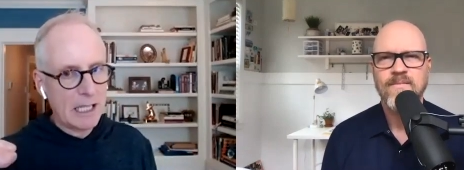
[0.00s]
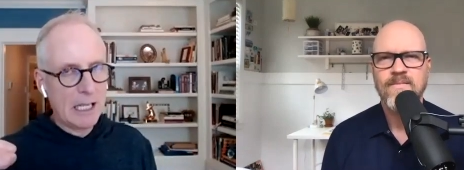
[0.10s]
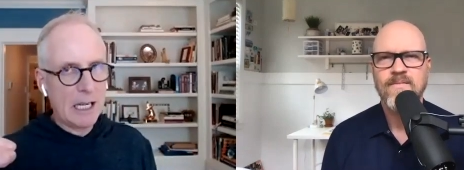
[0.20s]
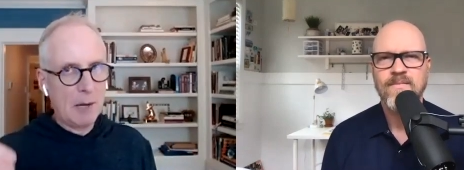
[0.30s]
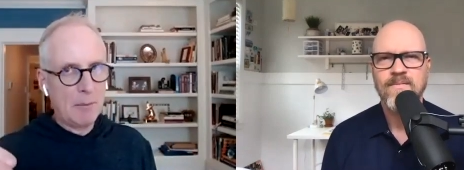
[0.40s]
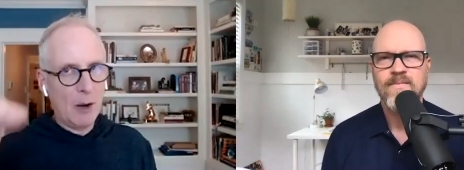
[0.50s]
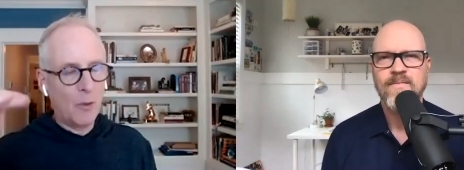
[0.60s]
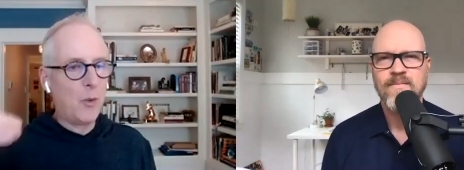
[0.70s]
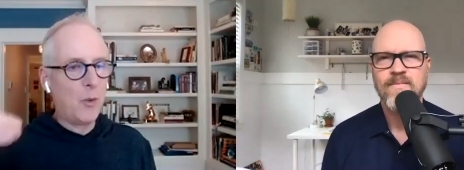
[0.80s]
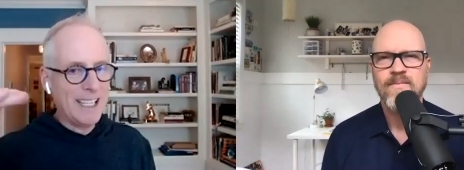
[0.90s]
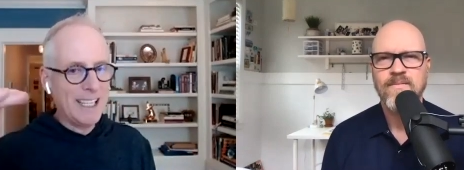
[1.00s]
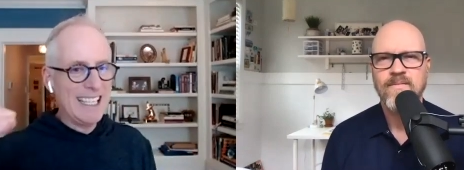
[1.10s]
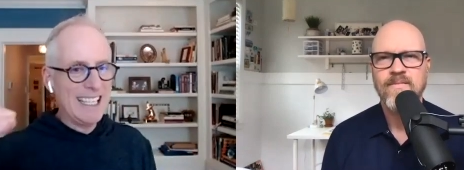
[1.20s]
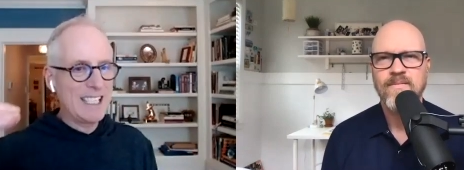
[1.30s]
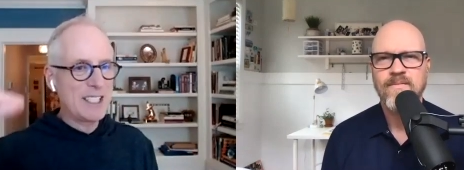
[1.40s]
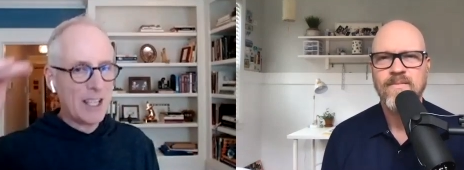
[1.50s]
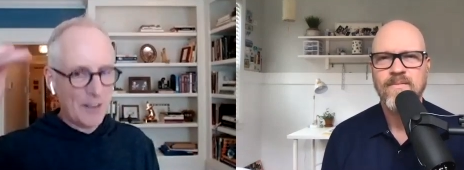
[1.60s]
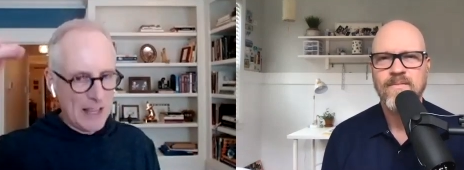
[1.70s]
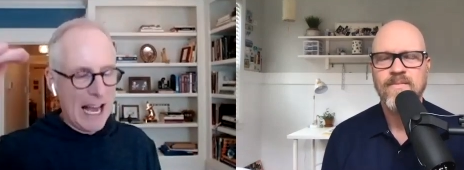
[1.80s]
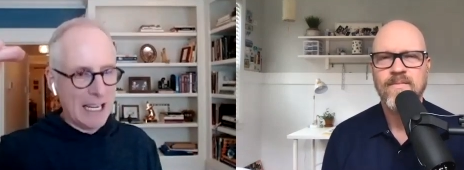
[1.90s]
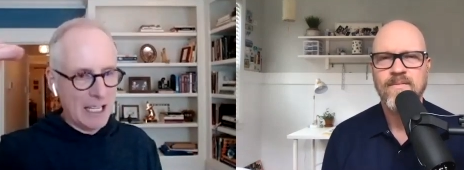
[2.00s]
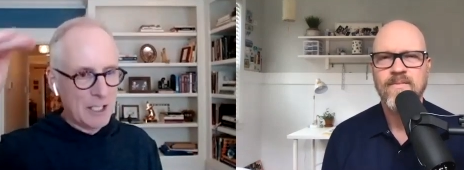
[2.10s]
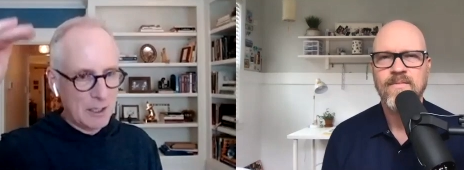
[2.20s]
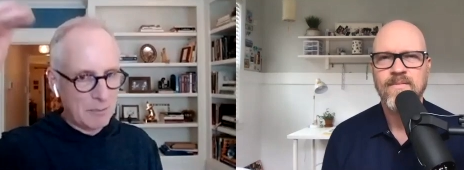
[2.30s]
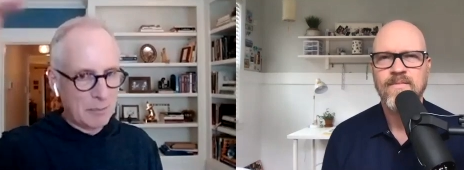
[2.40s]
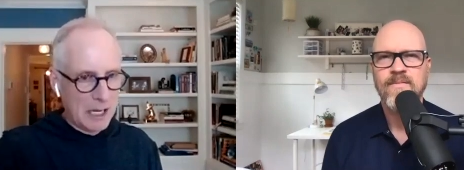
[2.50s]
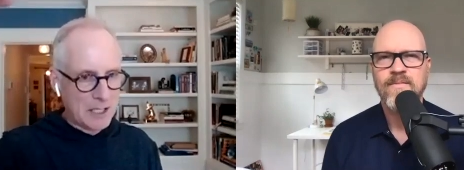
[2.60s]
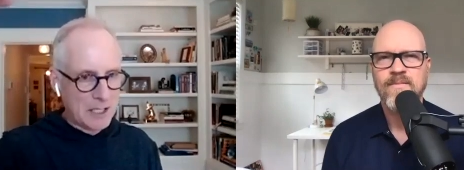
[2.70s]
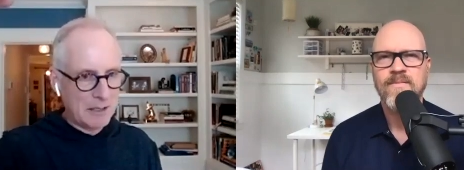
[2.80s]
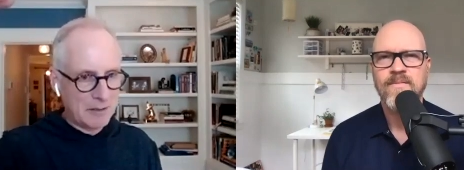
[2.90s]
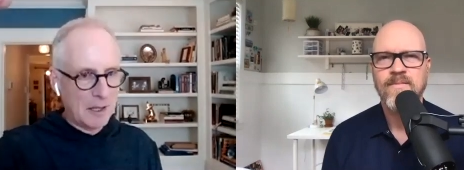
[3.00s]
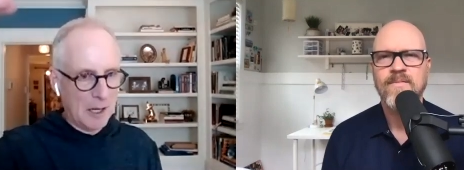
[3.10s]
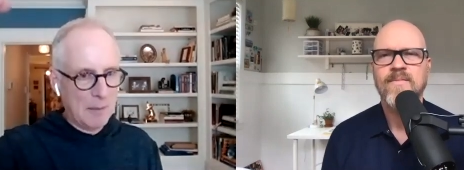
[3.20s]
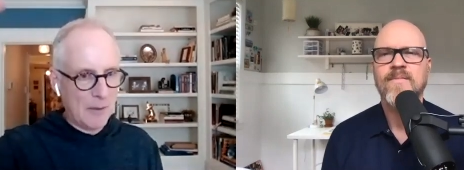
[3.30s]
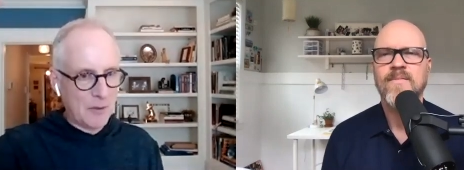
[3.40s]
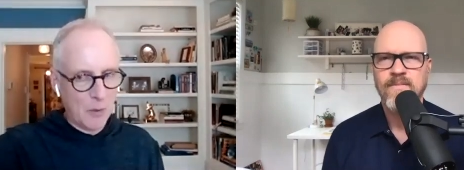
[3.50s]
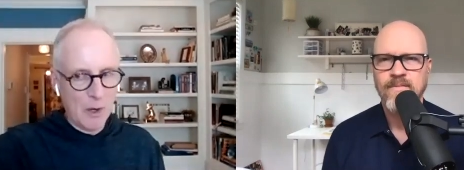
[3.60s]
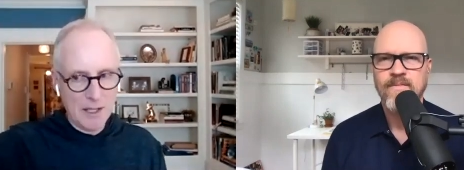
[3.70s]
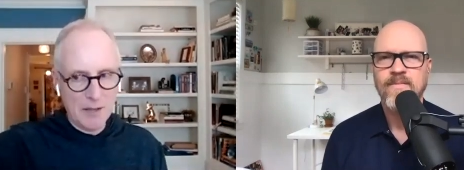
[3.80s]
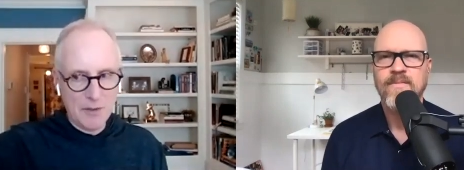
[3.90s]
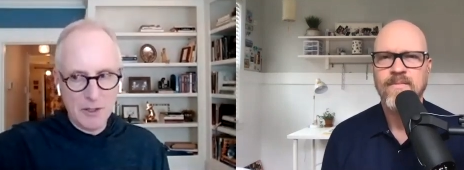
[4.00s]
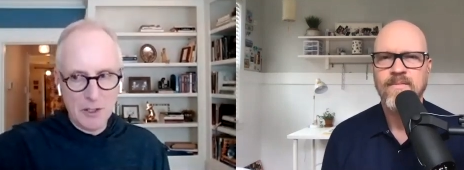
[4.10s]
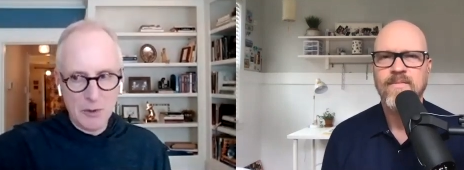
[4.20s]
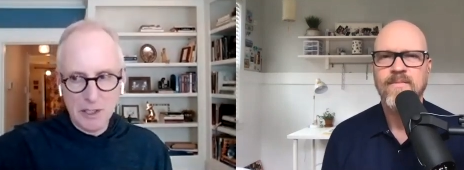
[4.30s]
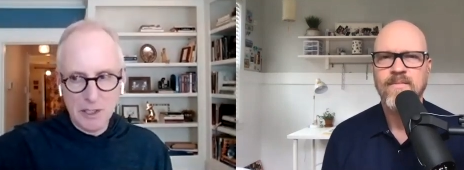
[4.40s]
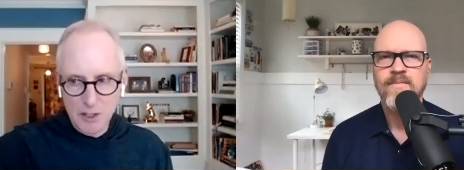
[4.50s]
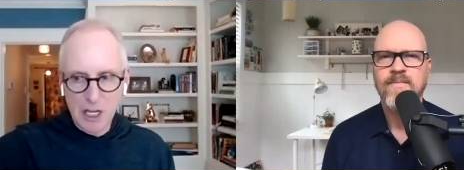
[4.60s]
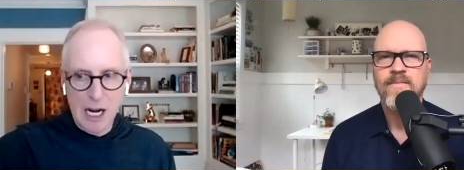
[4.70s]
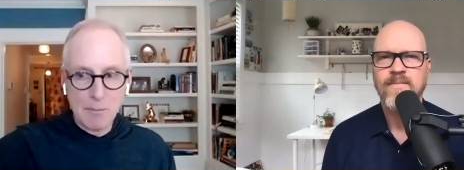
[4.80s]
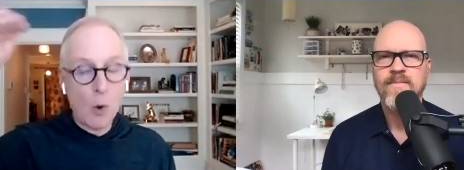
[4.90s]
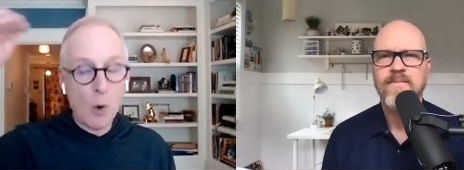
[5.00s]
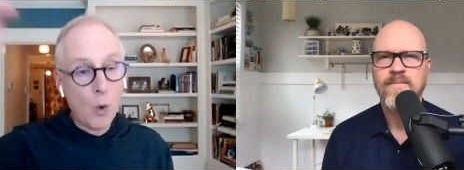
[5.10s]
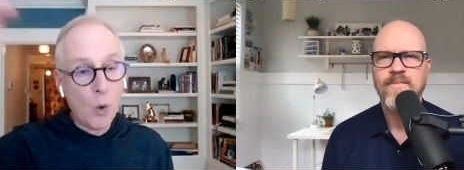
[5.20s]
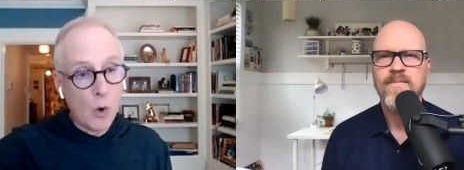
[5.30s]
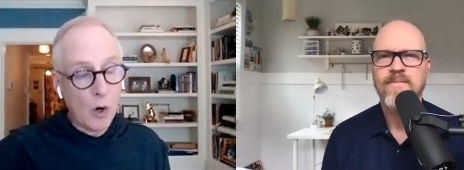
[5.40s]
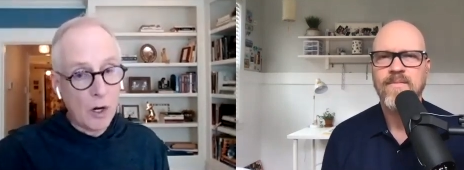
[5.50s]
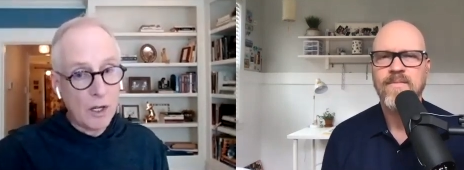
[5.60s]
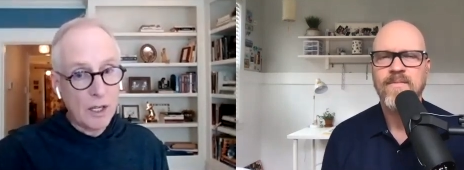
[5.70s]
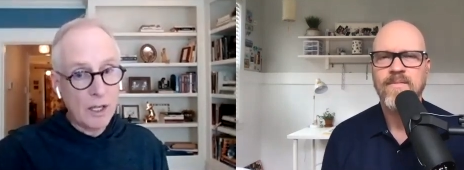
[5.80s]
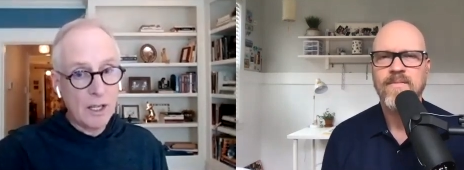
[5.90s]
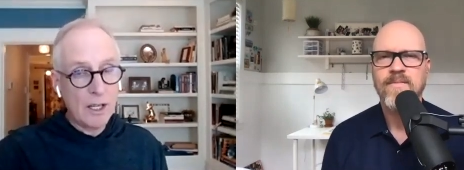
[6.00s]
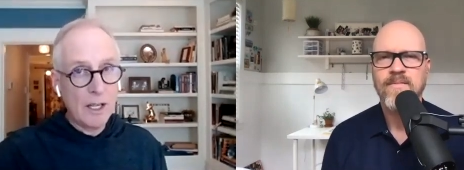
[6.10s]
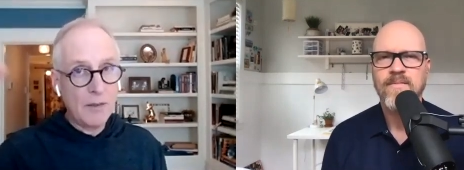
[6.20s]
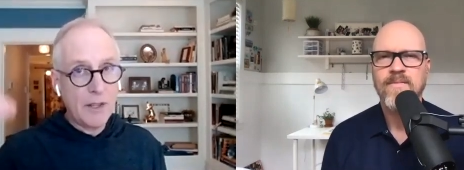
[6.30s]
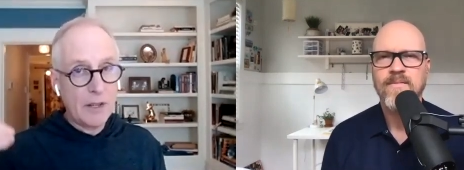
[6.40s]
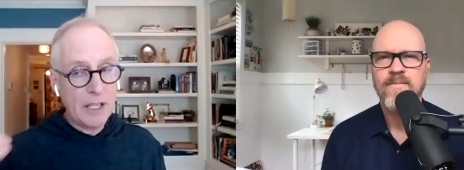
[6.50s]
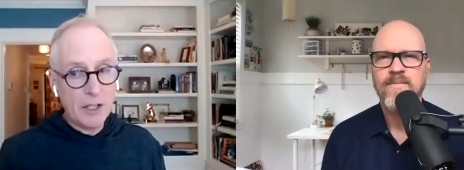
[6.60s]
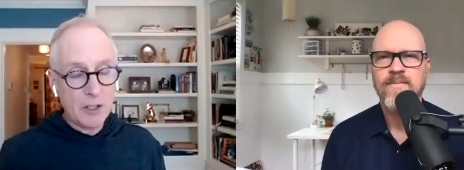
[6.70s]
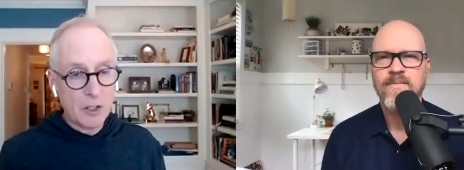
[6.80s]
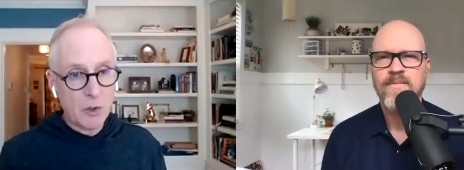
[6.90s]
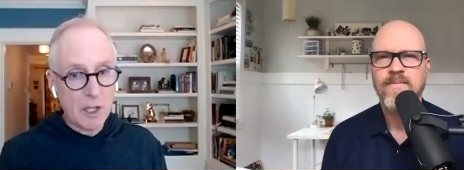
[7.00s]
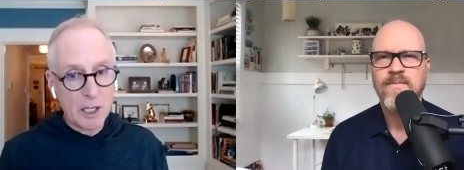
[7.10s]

Speaker 1: about what it is that is impressive about the way that they're doing their job, or their inner critic